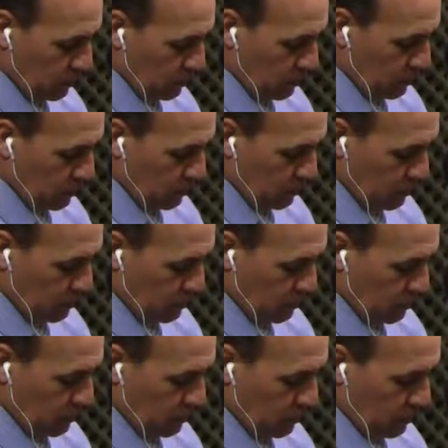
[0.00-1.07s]

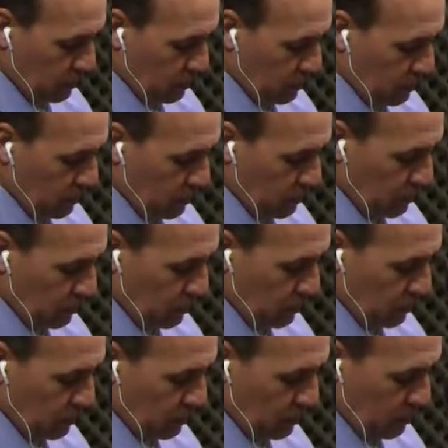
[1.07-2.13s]

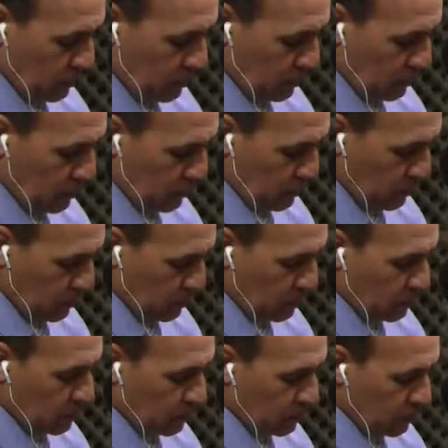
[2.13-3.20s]

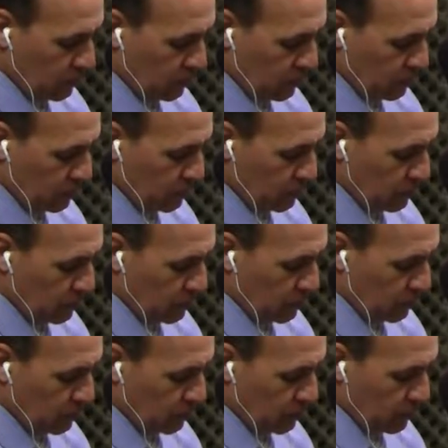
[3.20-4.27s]

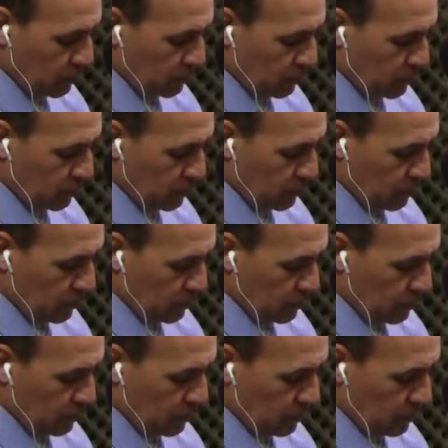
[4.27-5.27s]
This person isn't speaking.